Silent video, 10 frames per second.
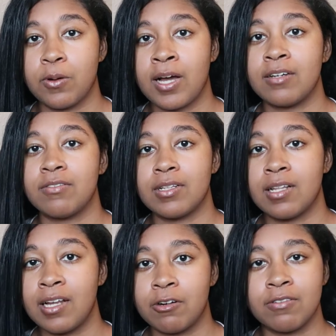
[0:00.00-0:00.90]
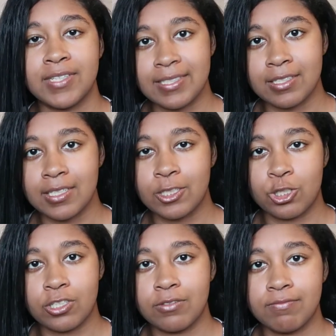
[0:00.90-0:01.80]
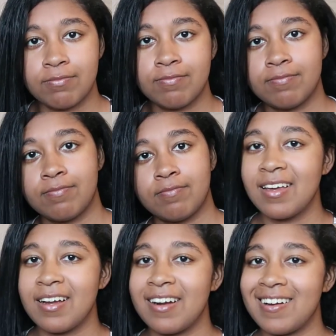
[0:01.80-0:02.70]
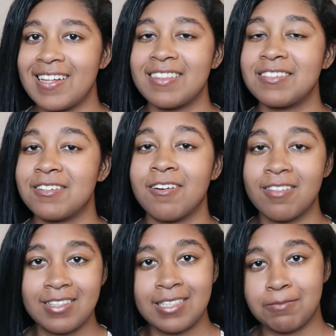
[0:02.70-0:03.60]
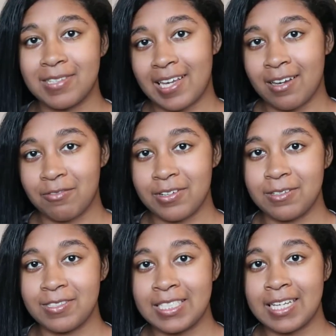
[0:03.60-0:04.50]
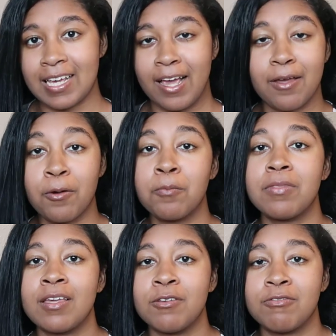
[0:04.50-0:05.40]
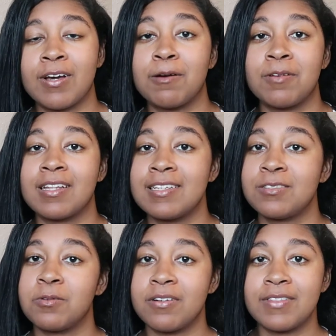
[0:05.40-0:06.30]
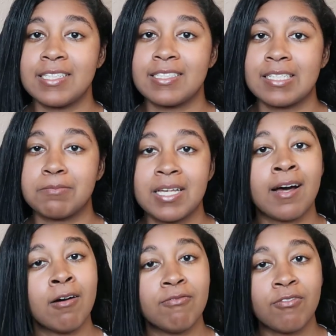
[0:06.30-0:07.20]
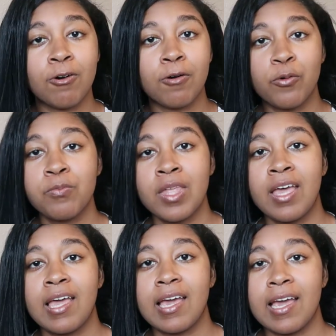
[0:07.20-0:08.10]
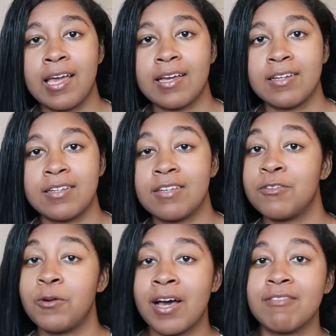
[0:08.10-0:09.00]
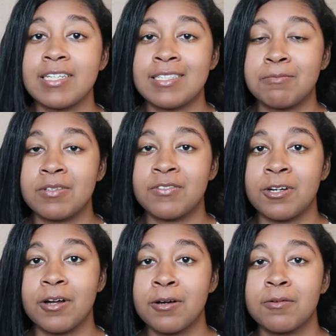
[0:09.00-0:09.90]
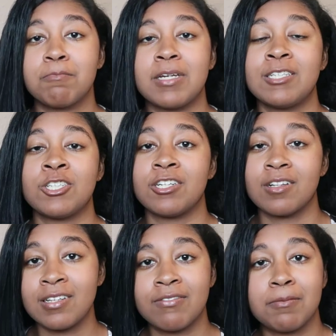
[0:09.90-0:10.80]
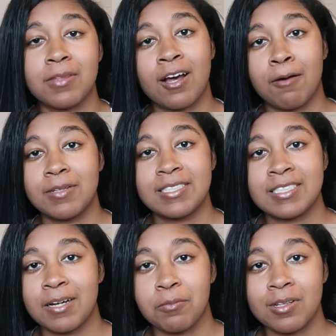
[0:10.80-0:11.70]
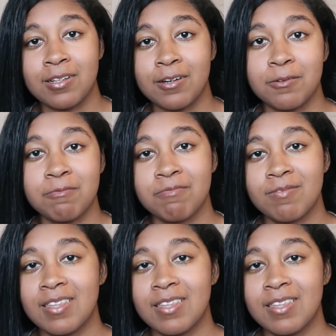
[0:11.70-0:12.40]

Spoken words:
kind of a layer of insulation. All right, those are all the tips I have for you today. I hope that you found at least one of these tips helpful. And if you have any tips of your own, make sure to leave them in the comments down below.